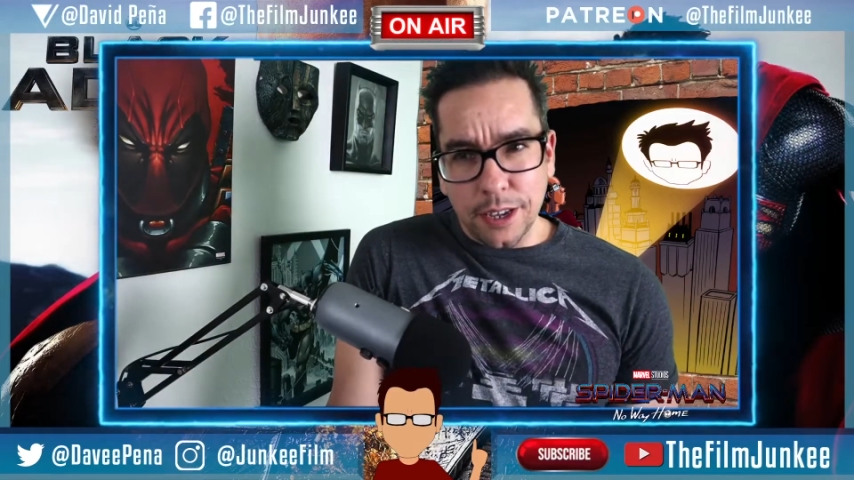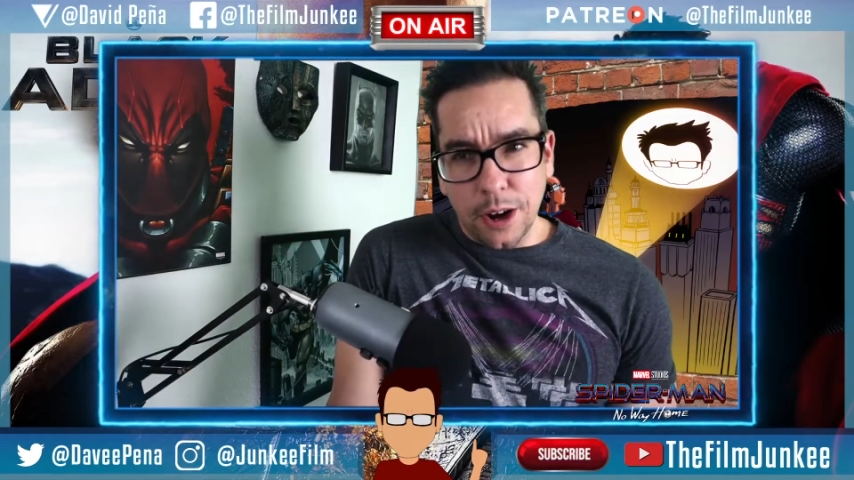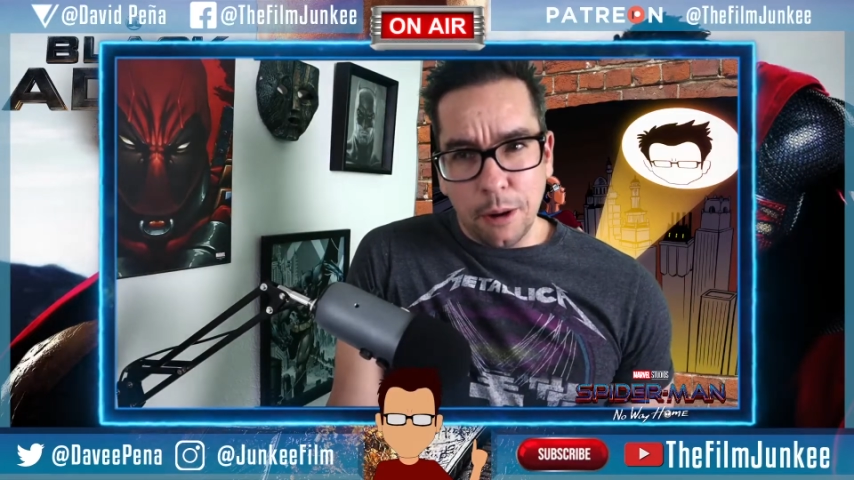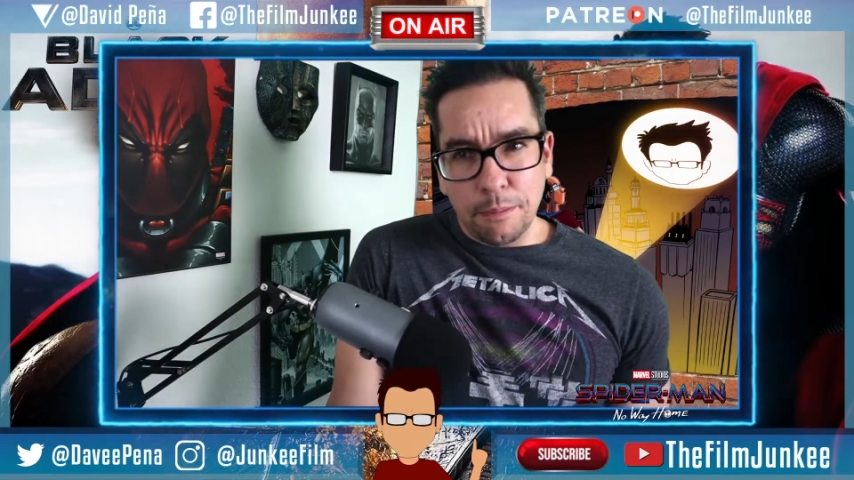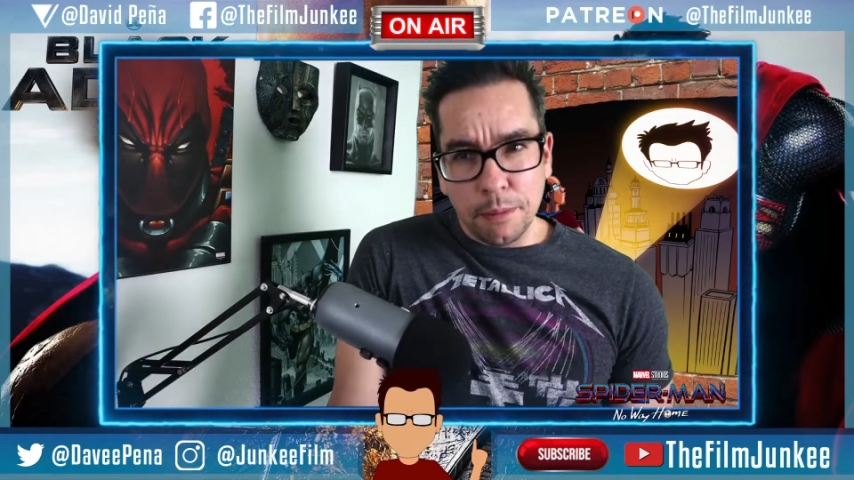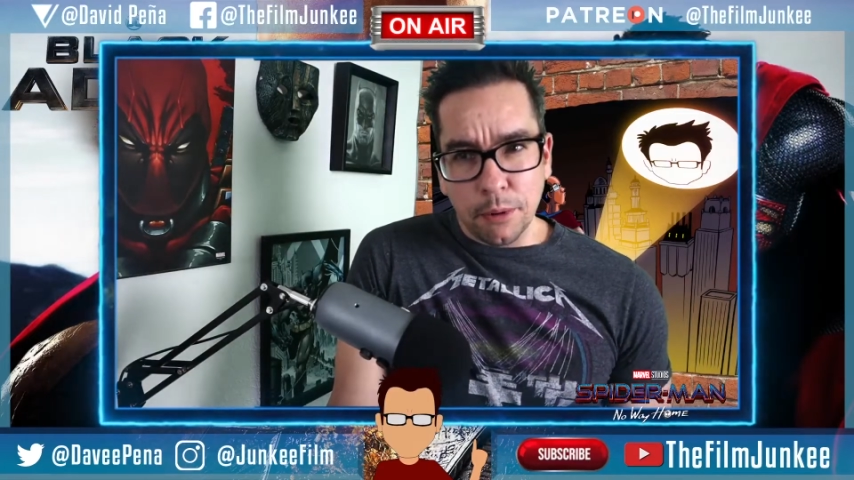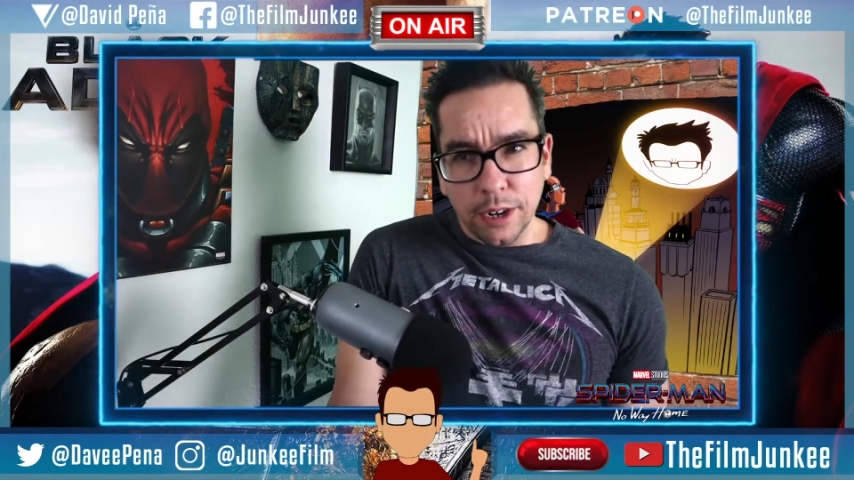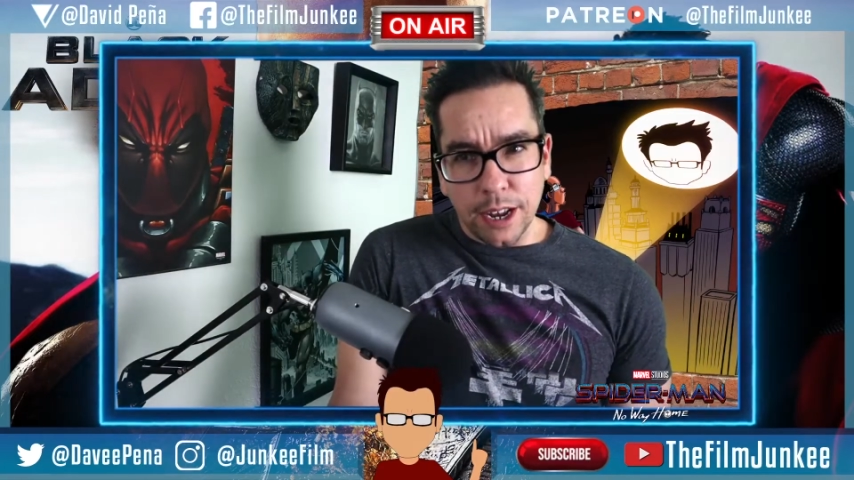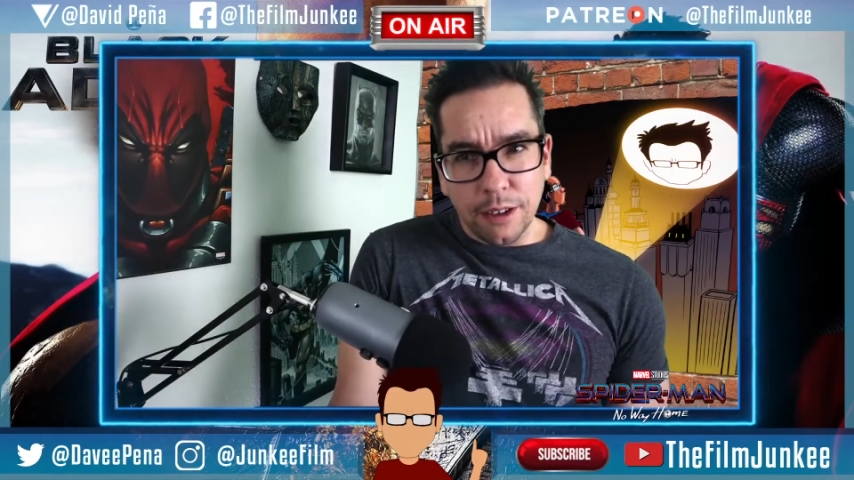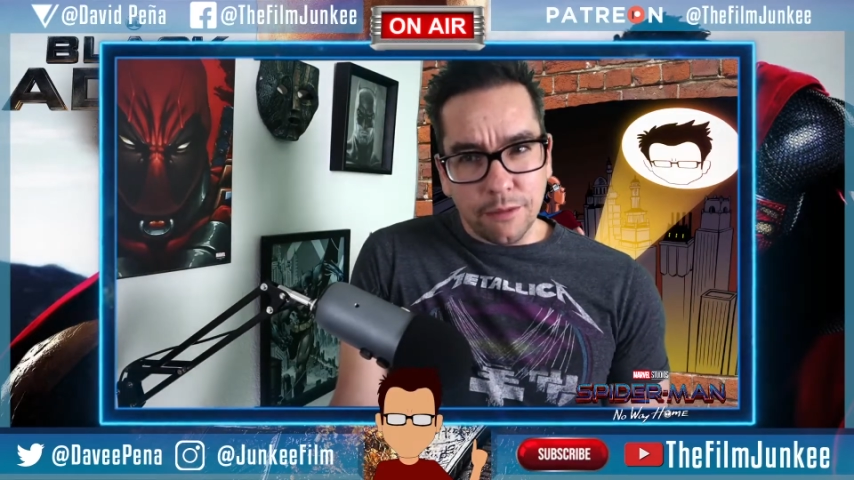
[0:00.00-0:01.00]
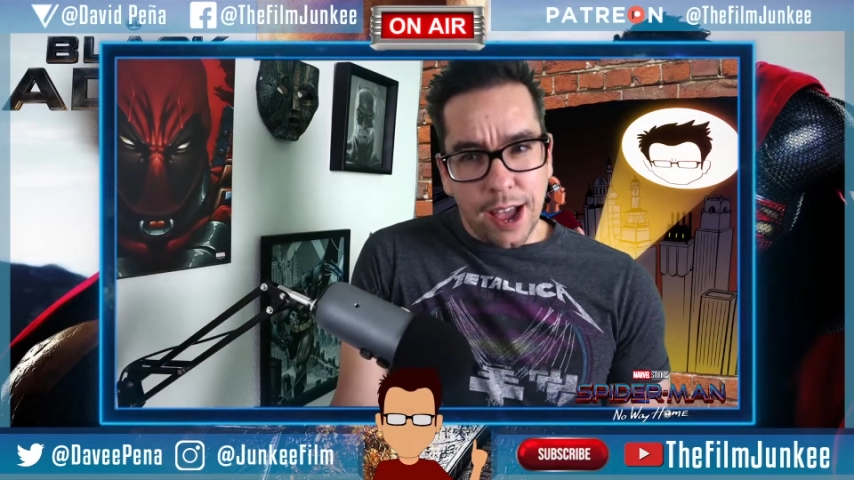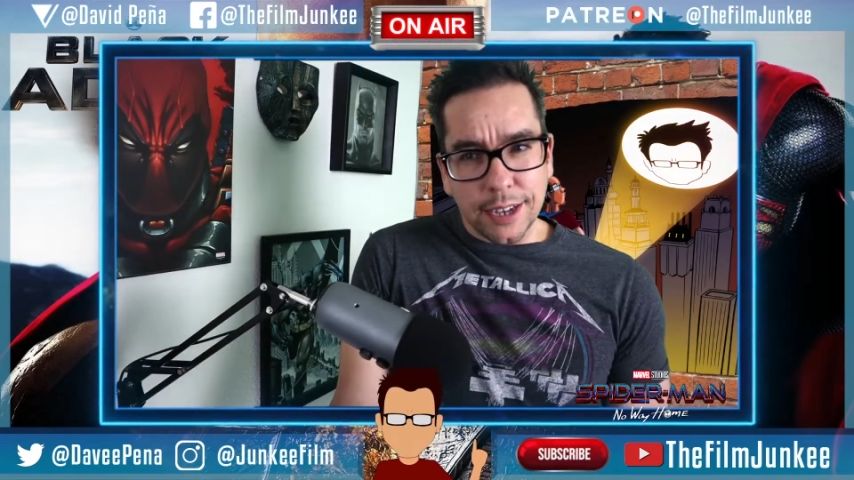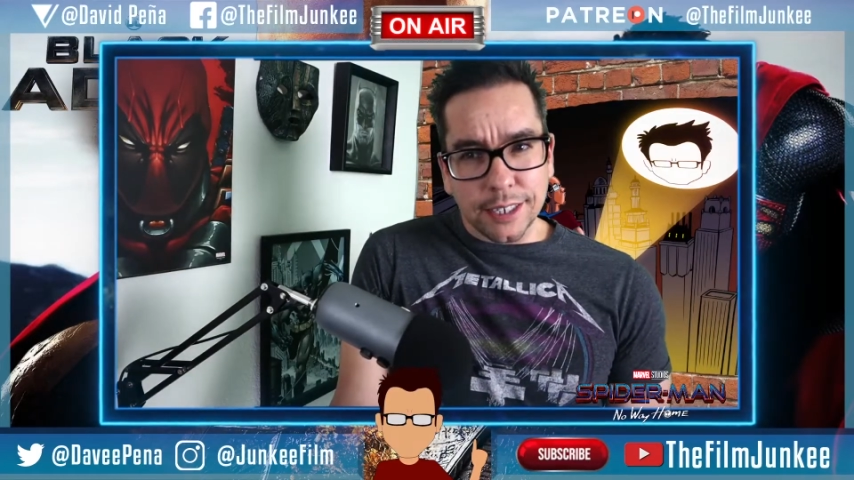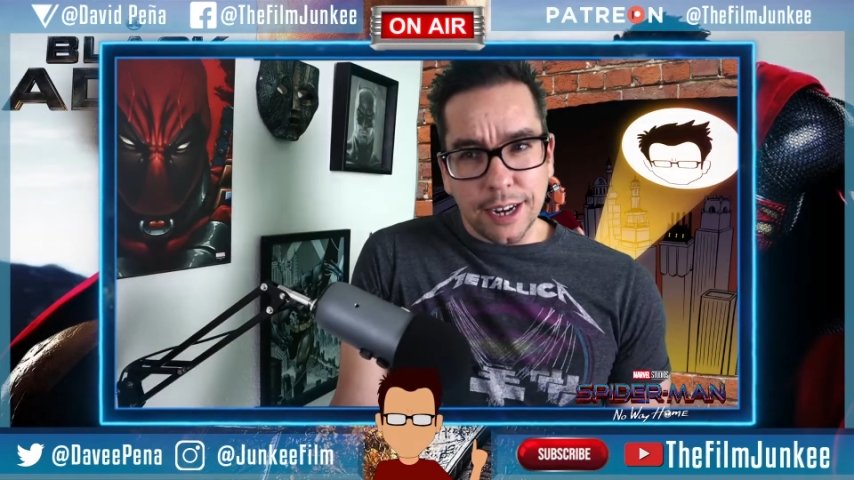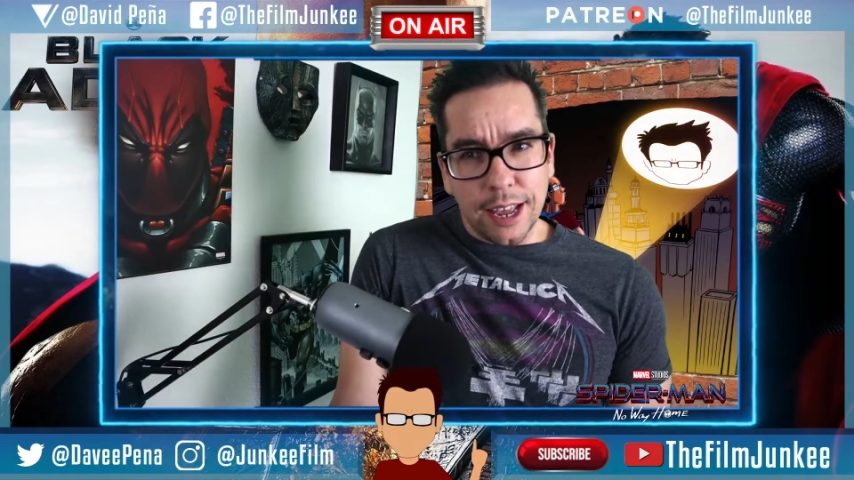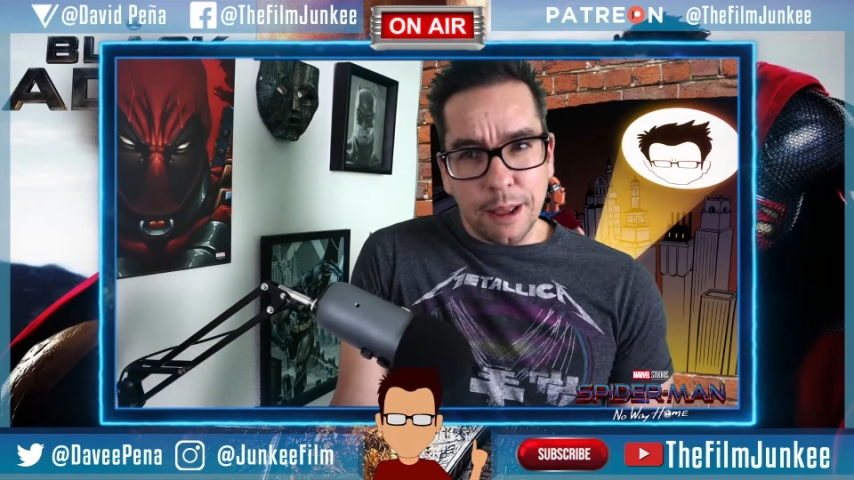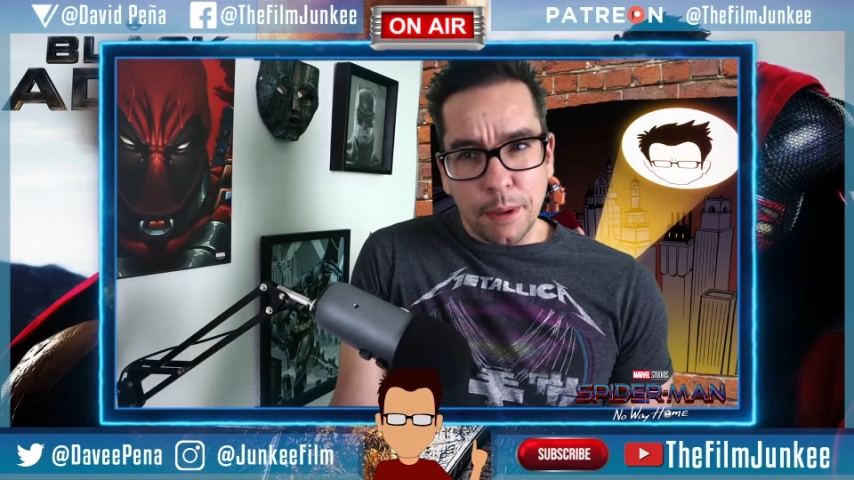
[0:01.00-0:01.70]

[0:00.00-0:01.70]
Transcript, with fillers: You know, people are getting vaccinated.